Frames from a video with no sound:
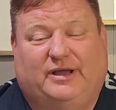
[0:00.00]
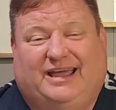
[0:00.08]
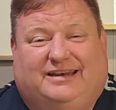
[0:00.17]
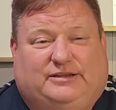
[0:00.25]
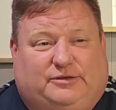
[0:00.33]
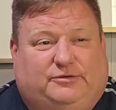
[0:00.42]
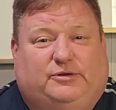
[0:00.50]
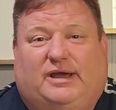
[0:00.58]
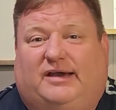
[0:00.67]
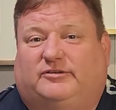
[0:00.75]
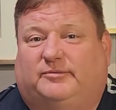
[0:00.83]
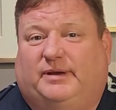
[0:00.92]
And you do
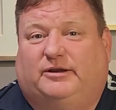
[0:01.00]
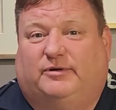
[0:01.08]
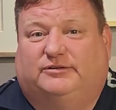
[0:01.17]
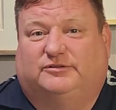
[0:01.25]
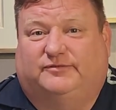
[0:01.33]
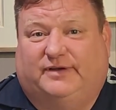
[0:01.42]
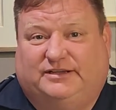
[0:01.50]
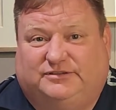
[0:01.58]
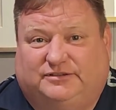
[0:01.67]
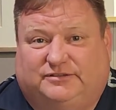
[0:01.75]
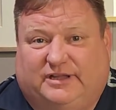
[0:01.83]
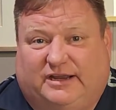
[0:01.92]
have to make
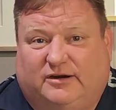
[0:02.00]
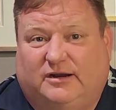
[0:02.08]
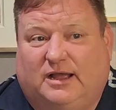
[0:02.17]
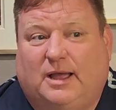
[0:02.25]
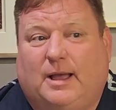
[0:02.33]
reservations there,